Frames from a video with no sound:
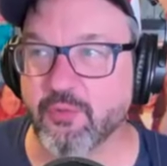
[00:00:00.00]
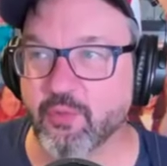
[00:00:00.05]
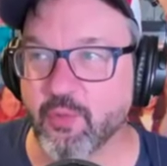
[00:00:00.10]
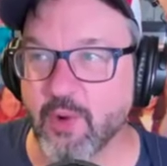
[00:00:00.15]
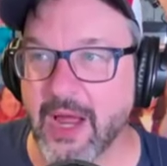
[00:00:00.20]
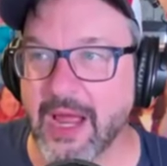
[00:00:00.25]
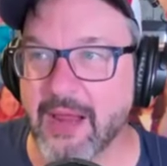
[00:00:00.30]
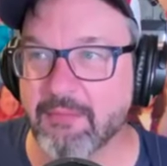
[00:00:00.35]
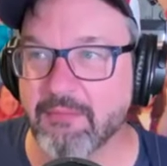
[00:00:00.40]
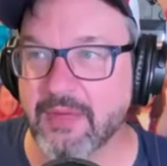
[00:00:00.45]

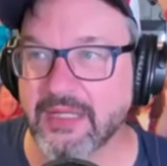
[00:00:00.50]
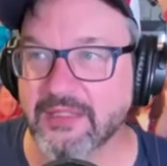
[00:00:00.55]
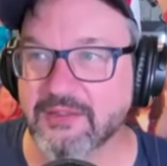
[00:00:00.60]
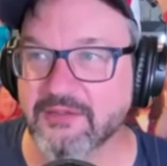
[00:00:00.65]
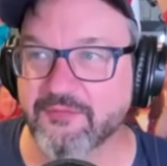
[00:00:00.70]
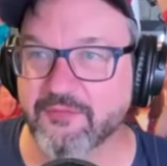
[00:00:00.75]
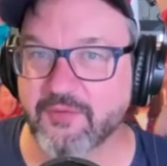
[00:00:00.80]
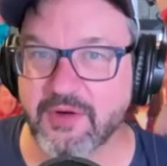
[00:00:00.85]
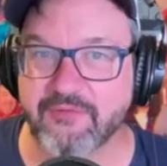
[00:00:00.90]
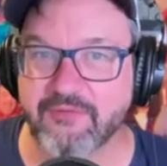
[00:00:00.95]
rhyme meets
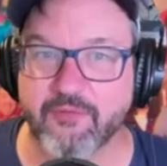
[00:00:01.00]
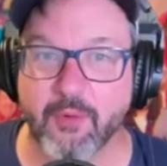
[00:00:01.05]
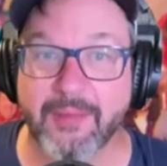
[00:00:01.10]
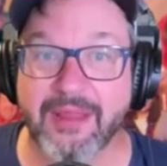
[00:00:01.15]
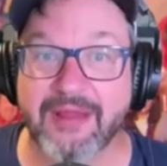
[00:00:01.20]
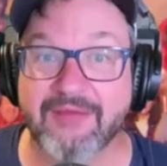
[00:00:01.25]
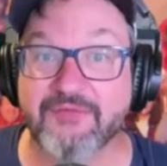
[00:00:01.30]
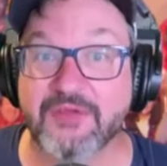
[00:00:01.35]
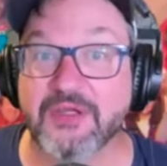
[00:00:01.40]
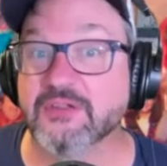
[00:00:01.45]
free form.
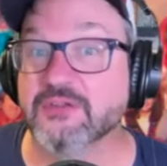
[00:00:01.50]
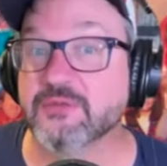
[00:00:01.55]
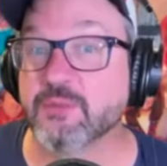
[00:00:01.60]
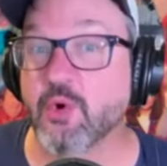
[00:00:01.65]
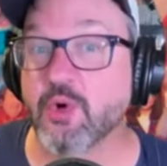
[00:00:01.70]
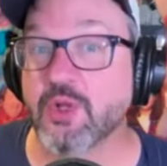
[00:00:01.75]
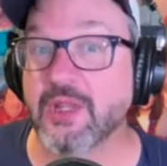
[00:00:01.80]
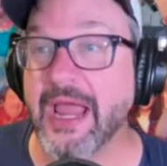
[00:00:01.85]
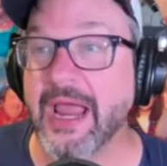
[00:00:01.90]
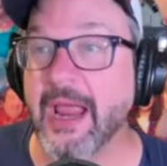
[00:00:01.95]
It feels
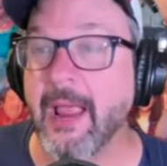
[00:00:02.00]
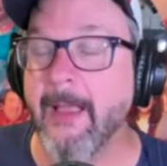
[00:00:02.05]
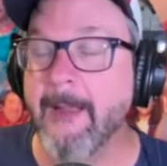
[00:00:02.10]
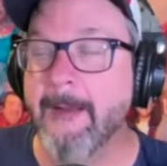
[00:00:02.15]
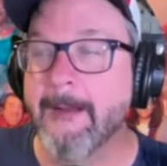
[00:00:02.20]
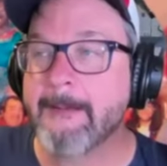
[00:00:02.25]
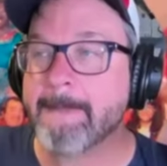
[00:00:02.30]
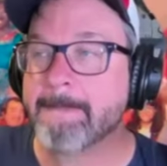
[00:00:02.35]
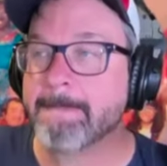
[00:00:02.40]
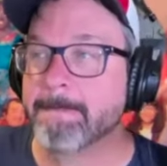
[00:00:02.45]
more like
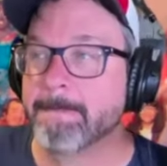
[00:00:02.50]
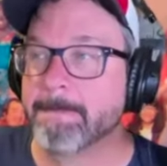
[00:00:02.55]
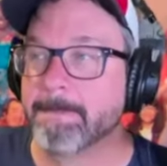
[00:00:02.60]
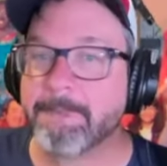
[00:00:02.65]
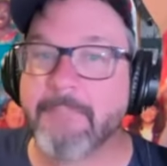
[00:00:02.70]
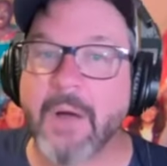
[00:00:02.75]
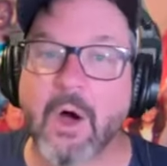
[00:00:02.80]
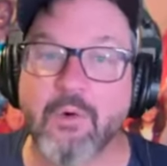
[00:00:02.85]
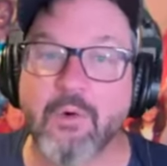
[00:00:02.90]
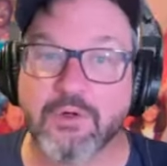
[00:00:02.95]

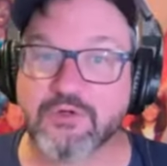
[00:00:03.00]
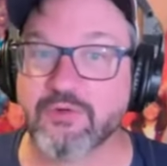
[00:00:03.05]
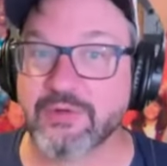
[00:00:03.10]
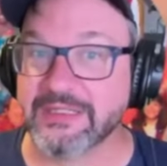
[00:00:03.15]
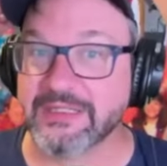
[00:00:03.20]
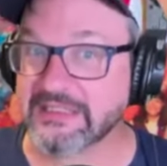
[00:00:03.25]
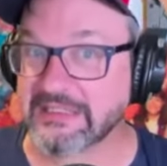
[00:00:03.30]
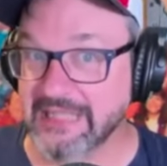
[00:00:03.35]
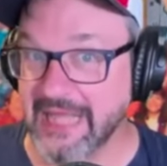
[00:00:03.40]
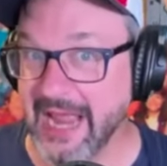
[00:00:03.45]

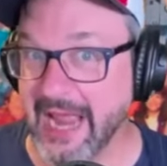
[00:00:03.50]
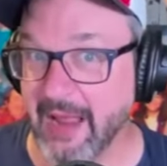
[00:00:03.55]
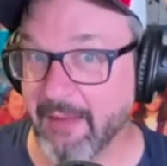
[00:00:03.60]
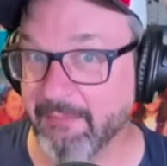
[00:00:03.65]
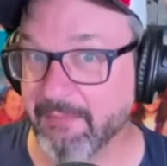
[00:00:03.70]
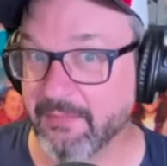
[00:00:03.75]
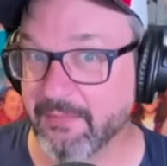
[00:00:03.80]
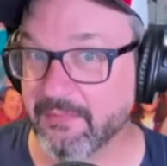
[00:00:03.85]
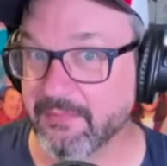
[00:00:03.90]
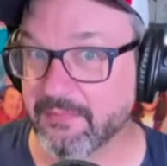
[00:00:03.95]
poetry
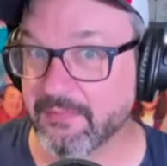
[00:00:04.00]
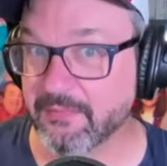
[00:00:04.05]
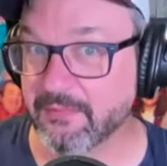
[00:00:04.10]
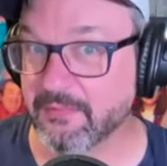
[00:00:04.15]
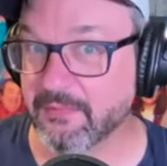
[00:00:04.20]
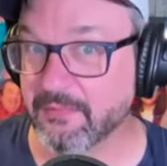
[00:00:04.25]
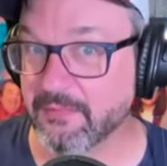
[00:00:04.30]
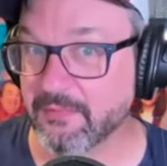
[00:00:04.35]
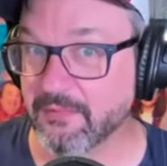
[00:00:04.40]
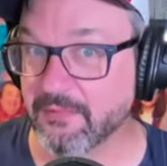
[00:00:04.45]
slam, a